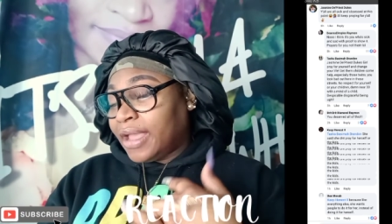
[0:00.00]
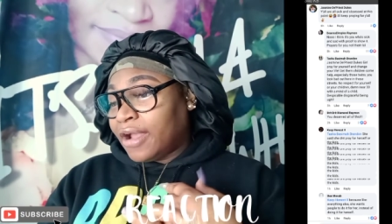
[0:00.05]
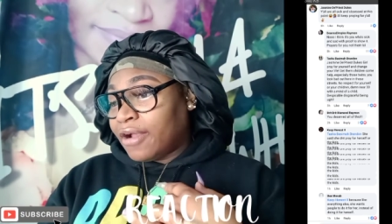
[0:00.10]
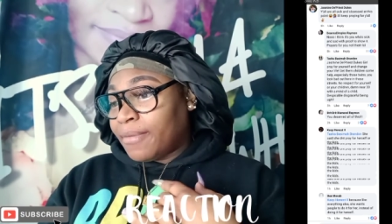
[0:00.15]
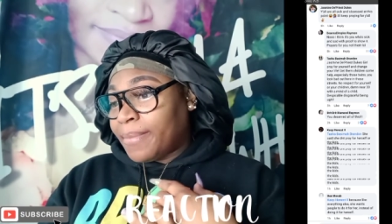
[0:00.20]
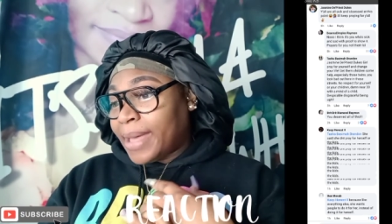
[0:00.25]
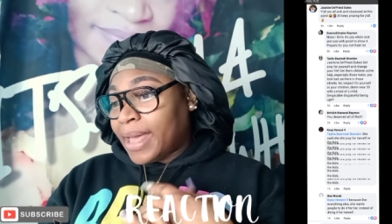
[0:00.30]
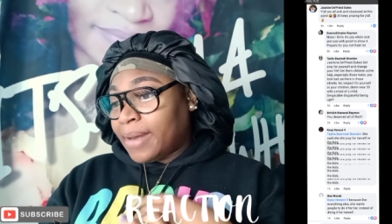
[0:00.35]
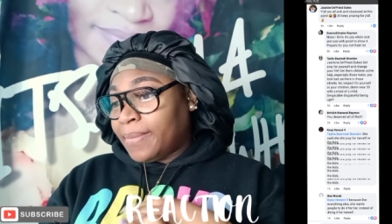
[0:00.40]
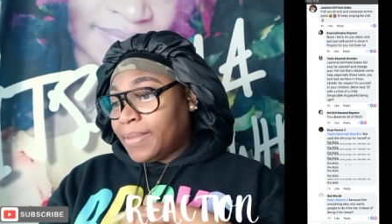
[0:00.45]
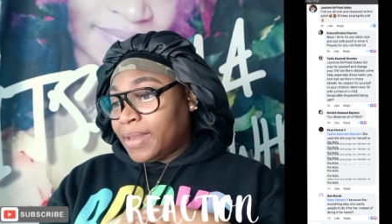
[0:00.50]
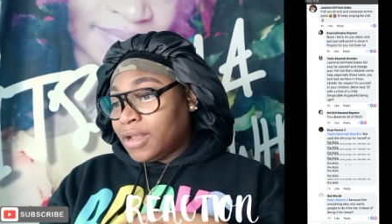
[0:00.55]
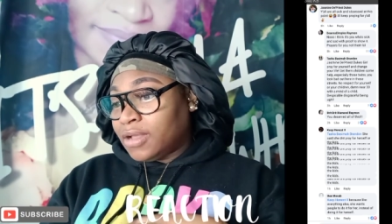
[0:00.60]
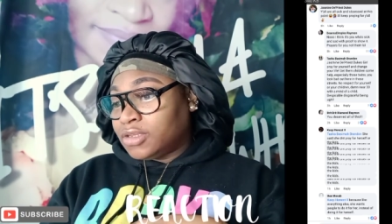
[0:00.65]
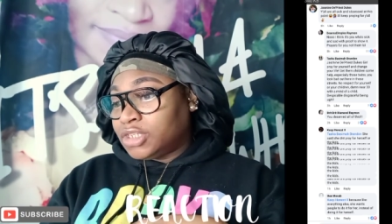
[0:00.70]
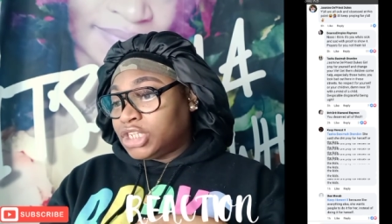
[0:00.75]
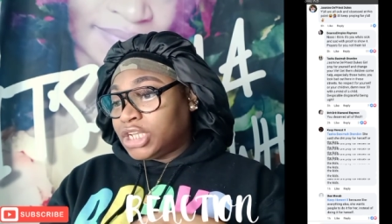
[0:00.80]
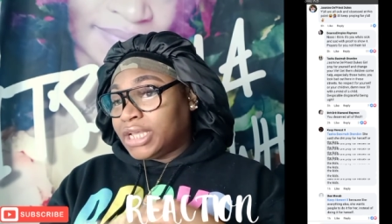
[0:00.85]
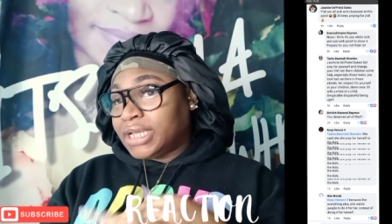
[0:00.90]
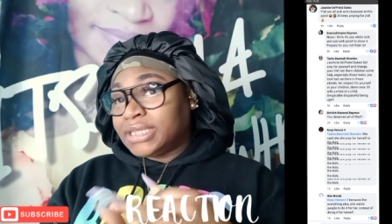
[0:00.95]
Everybody been
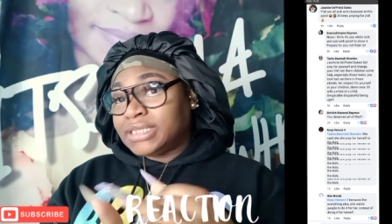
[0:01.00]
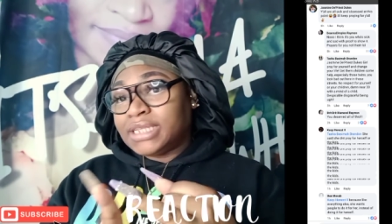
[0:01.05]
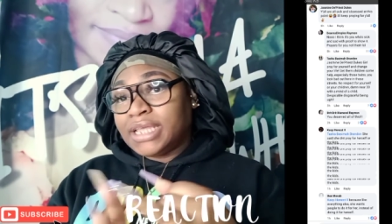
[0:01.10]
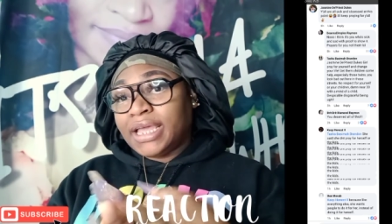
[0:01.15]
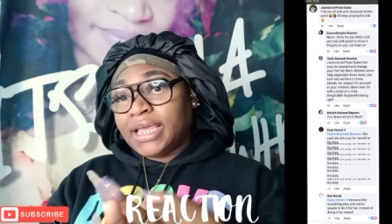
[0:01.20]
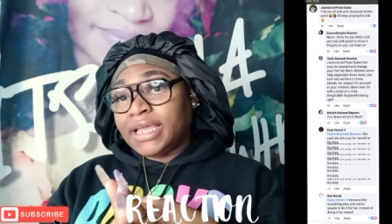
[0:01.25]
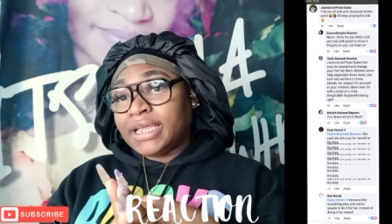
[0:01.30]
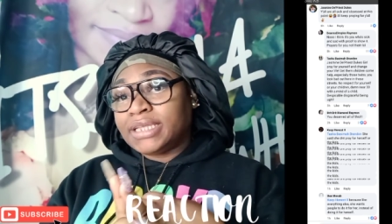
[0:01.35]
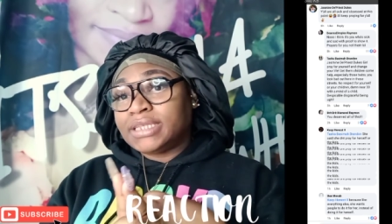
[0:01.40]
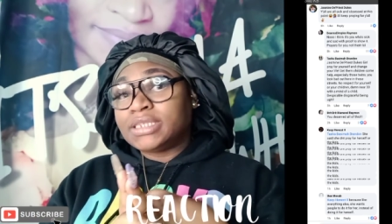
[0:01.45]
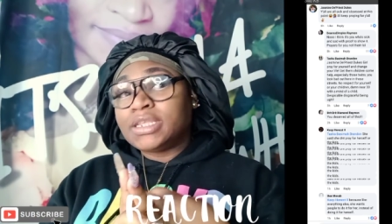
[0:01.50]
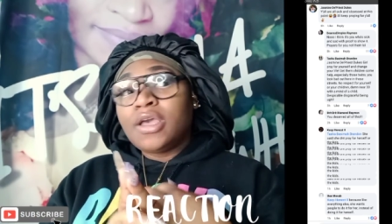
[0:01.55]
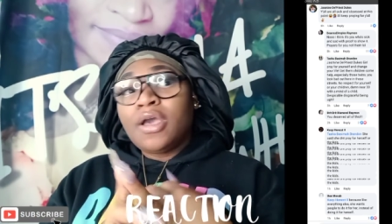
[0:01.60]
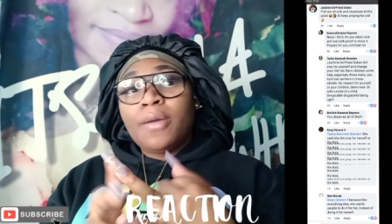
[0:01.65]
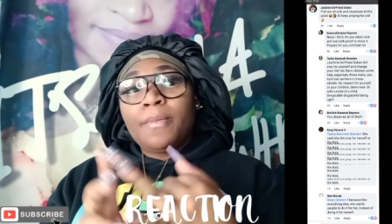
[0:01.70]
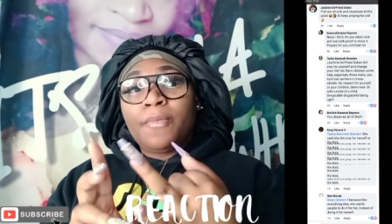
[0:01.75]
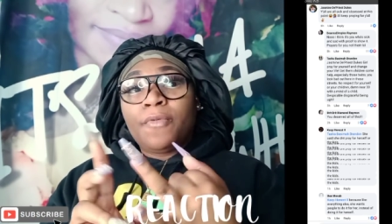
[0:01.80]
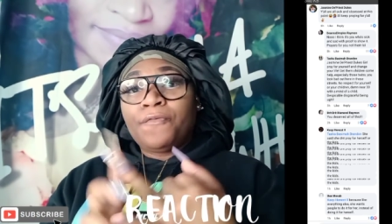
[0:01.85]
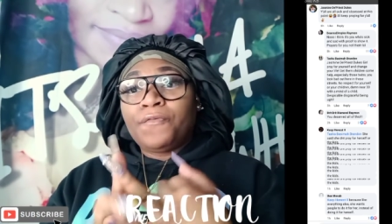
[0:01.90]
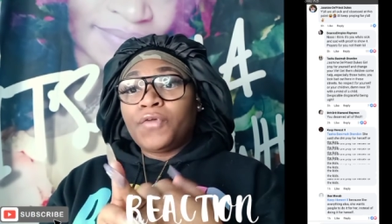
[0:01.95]
on Jazz ass
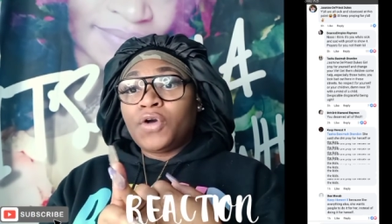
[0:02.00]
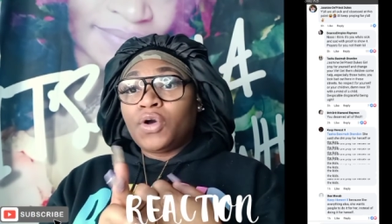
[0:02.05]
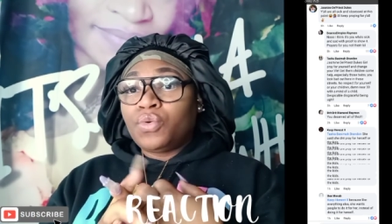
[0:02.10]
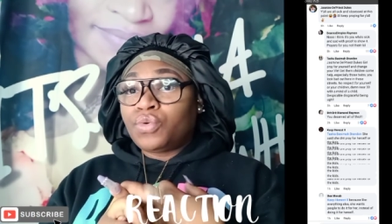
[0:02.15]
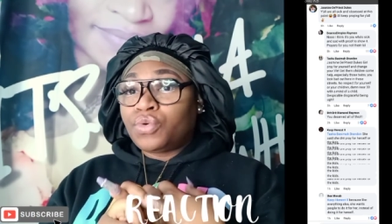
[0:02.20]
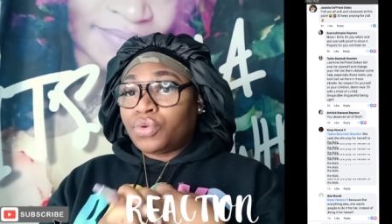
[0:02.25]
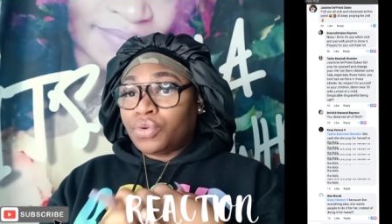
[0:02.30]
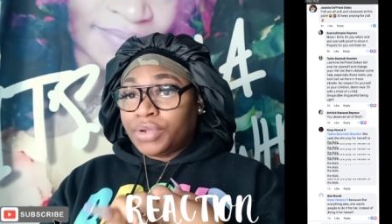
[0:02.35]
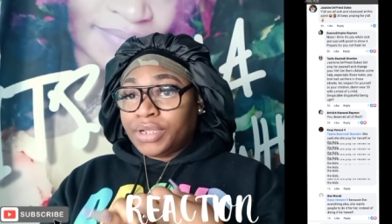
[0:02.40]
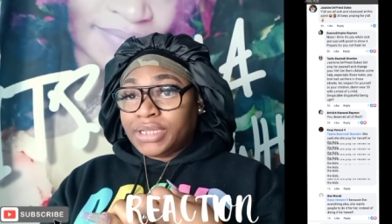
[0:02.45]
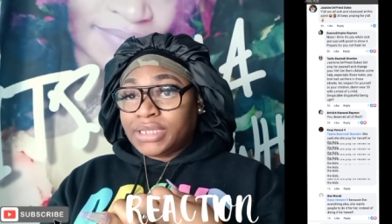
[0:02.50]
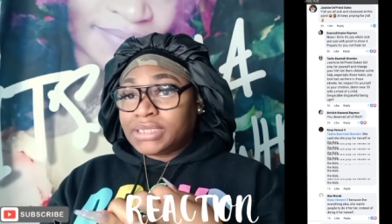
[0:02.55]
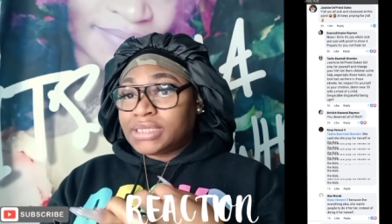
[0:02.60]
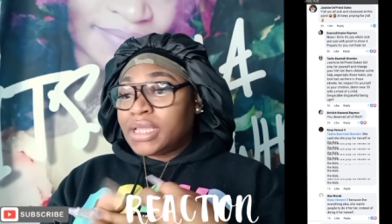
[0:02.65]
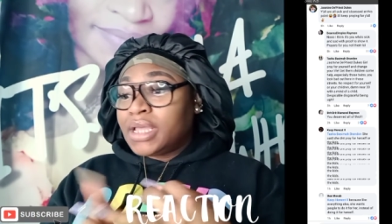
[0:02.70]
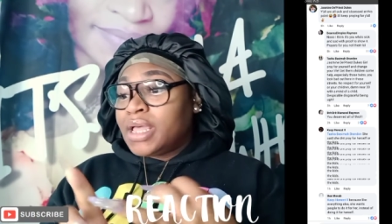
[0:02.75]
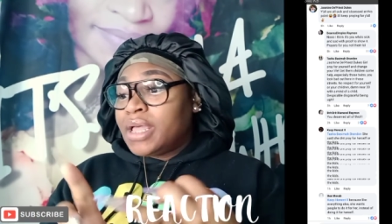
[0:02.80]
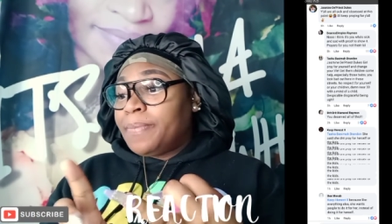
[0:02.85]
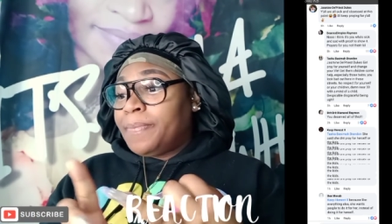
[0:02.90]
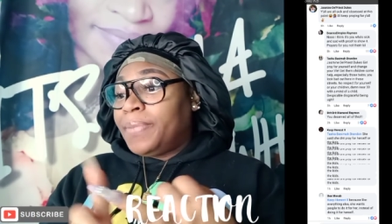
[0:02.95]
before Chris,
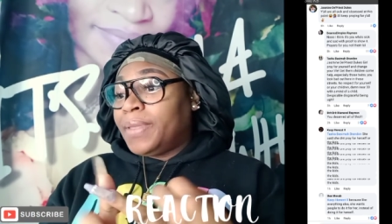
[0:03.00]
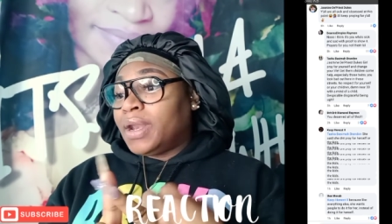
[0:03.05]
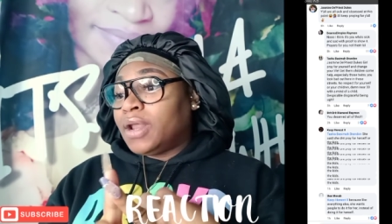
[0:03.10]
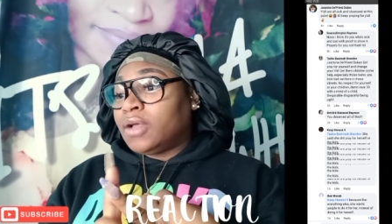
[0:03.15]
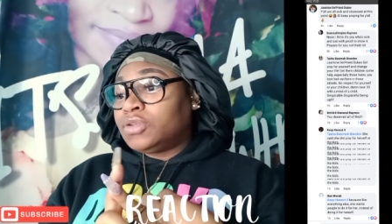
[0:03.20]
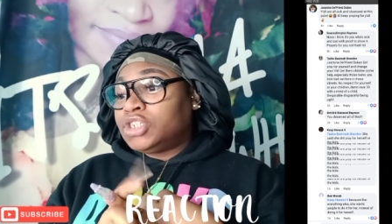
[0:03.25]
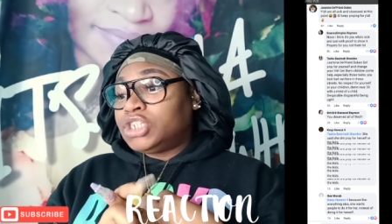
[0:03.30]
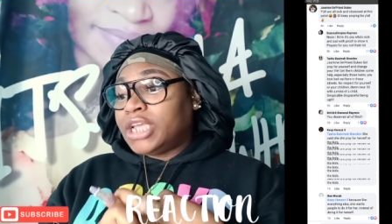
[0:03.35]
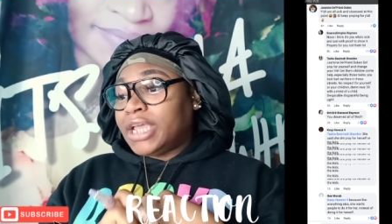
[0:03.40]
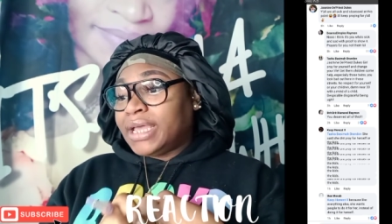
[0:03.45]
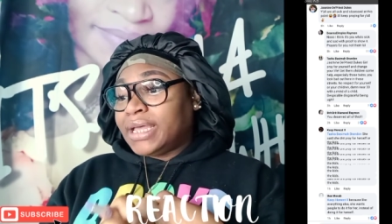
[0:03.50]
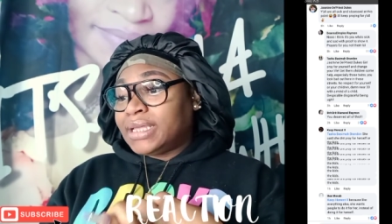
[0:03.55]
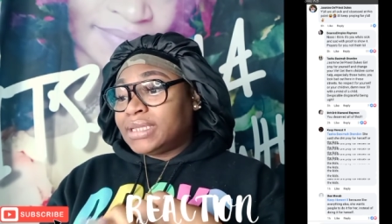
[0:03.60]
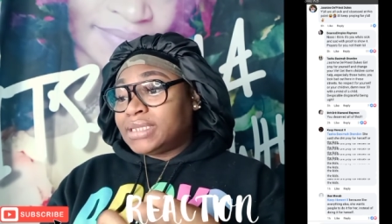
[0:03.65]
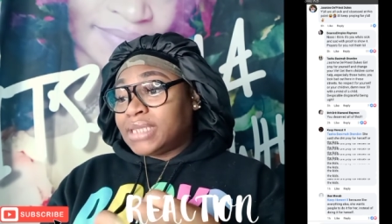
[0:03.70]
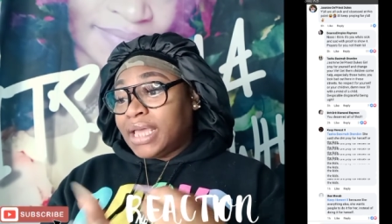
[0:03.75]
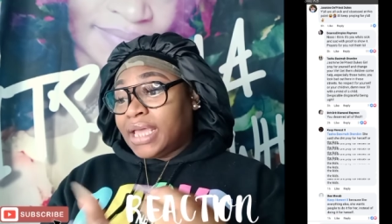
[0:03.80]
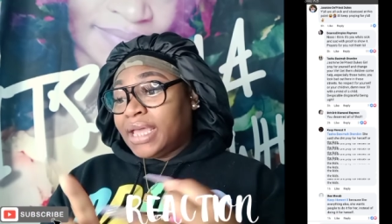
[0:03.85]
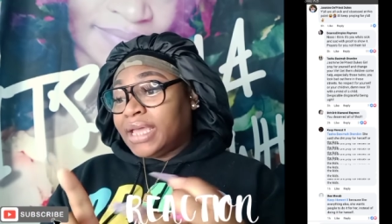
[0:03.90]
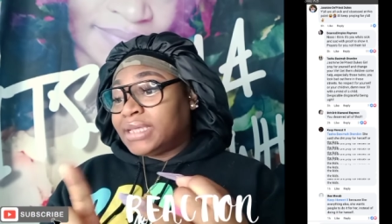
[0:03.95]
been on
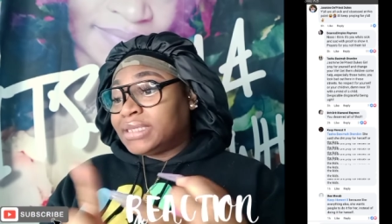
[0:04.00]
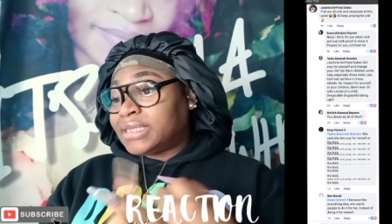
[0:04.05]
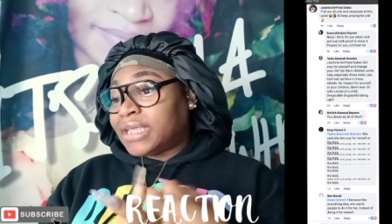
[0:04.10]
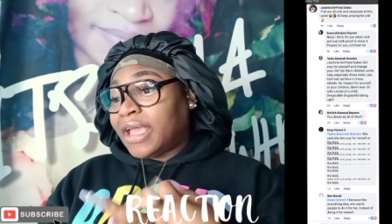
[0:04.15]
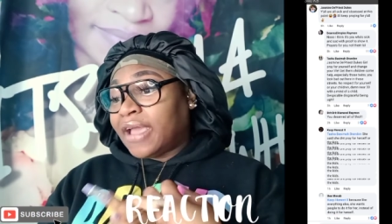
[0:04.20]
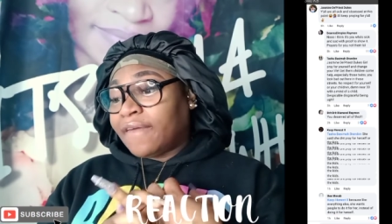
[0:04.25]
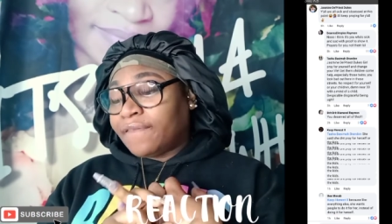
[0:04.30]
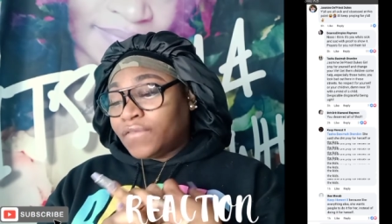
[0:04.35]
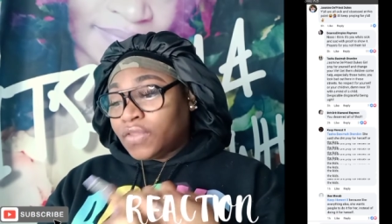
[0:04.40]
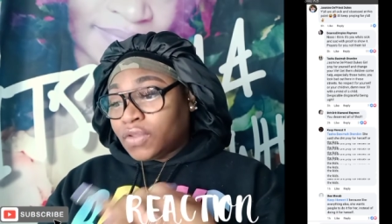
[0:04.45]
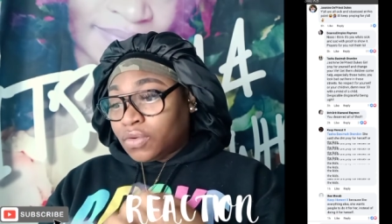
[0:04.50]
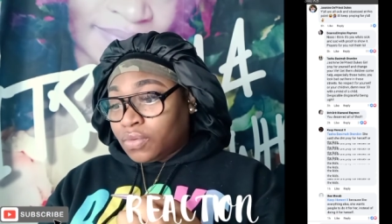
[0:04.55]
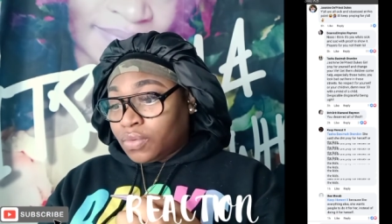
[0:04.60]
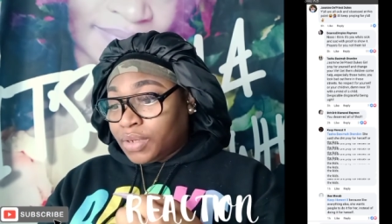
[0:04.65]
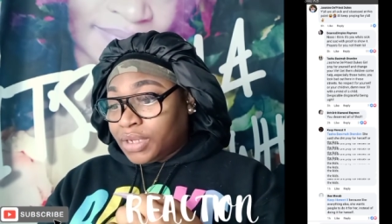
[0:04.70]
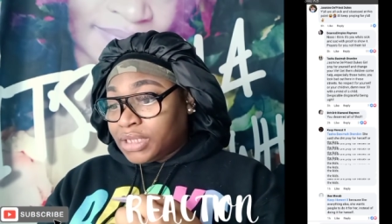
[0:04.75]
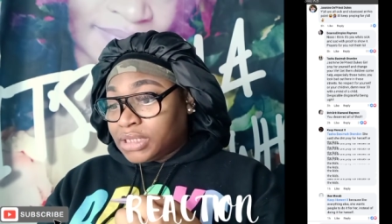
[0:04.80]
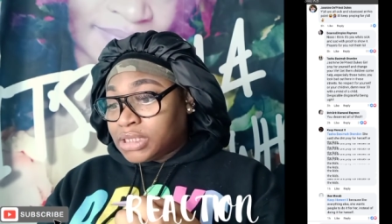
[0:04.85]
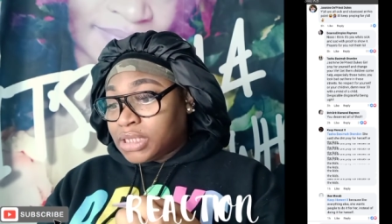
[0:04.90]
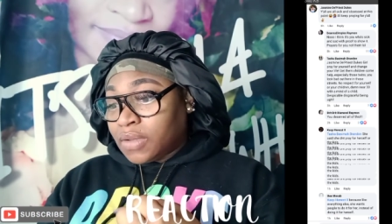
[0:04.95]
Jazz ass after
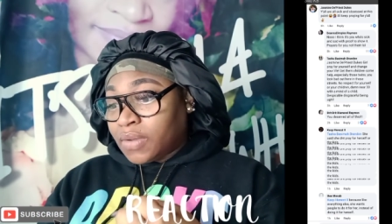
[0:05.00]
Chris.